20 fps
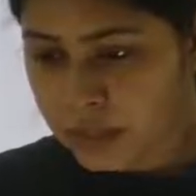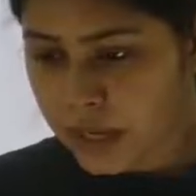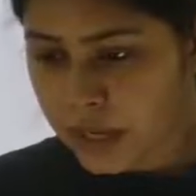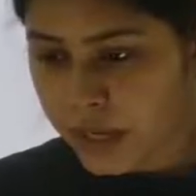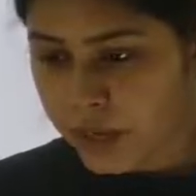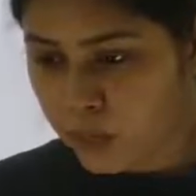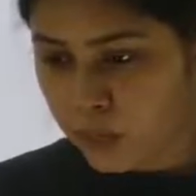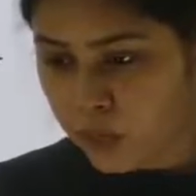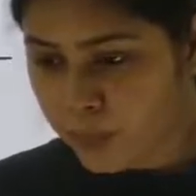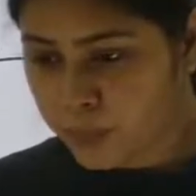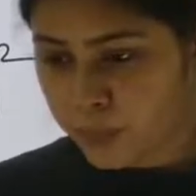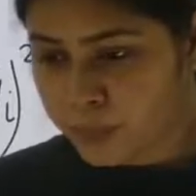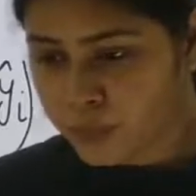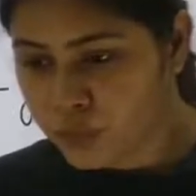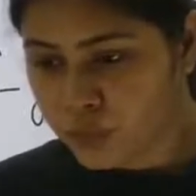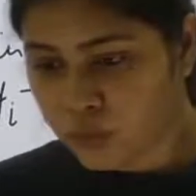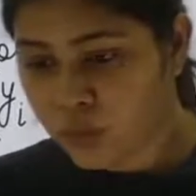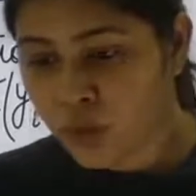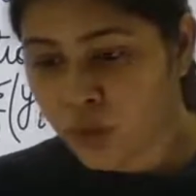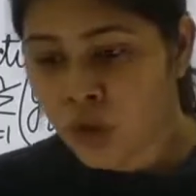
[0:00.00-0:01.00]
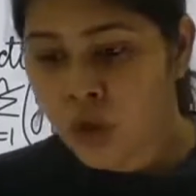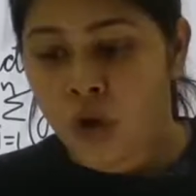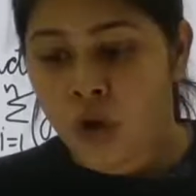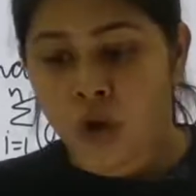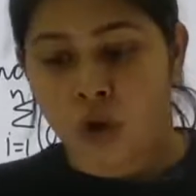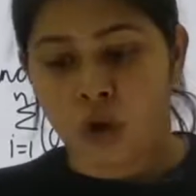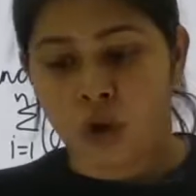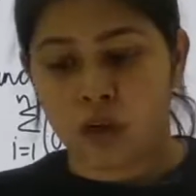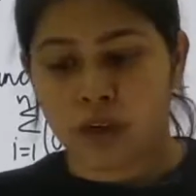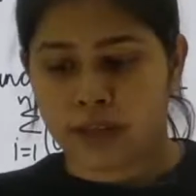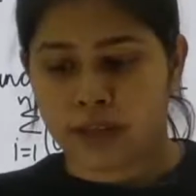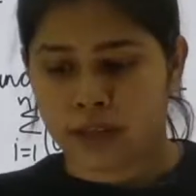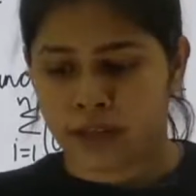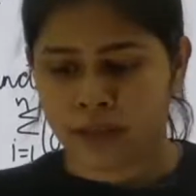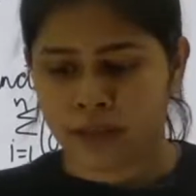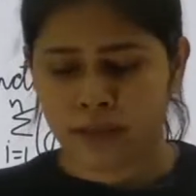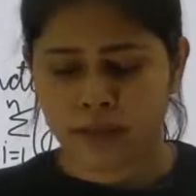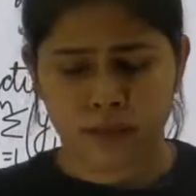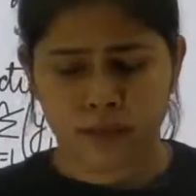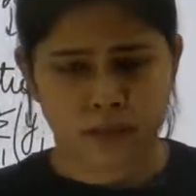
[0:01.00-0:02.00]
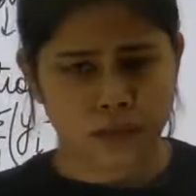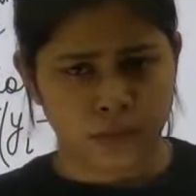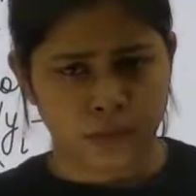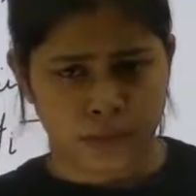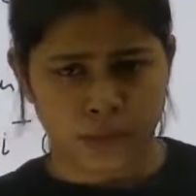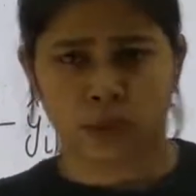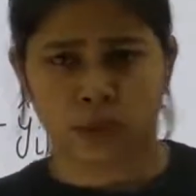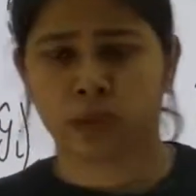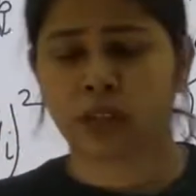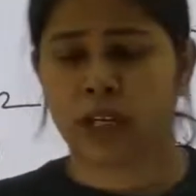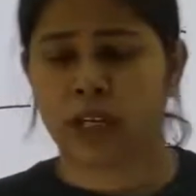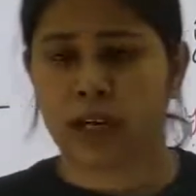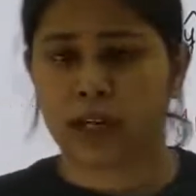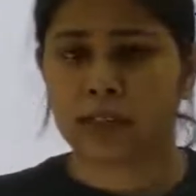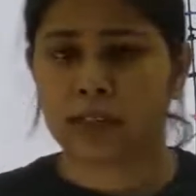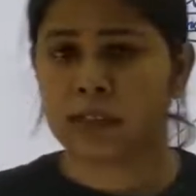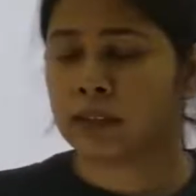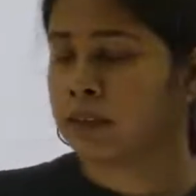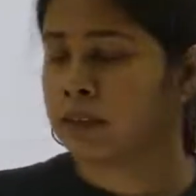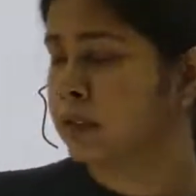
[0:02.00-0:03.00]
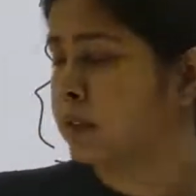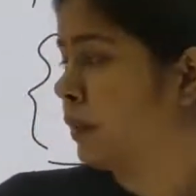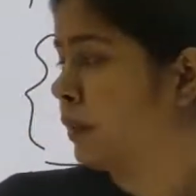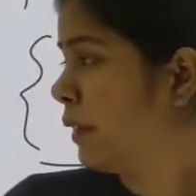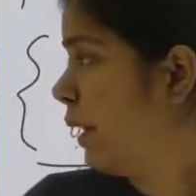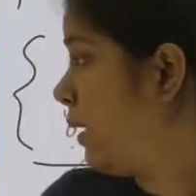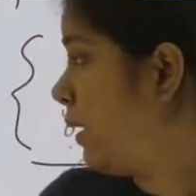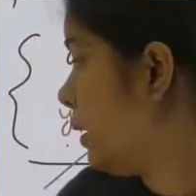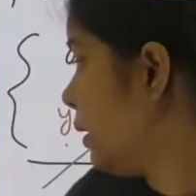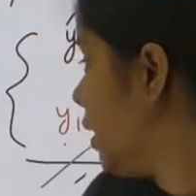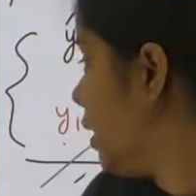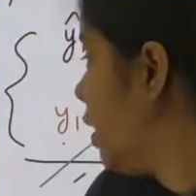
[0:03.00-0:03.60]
I hope you already know that, right?